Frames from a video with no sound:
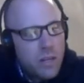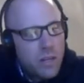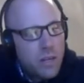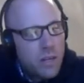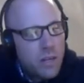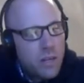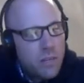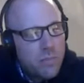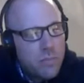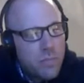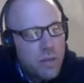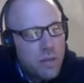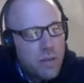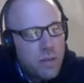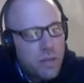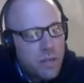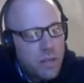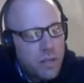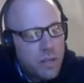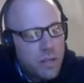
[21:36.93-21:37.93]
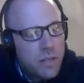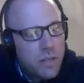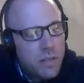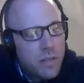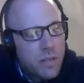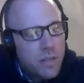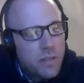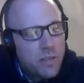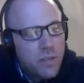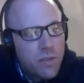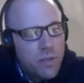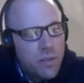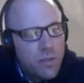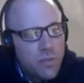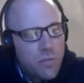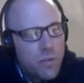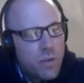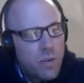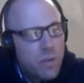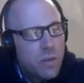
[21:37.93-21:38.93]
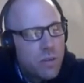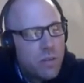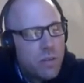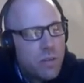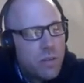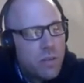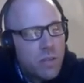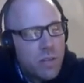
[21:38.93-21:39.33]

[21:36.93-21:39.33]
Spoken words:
I think, just as well.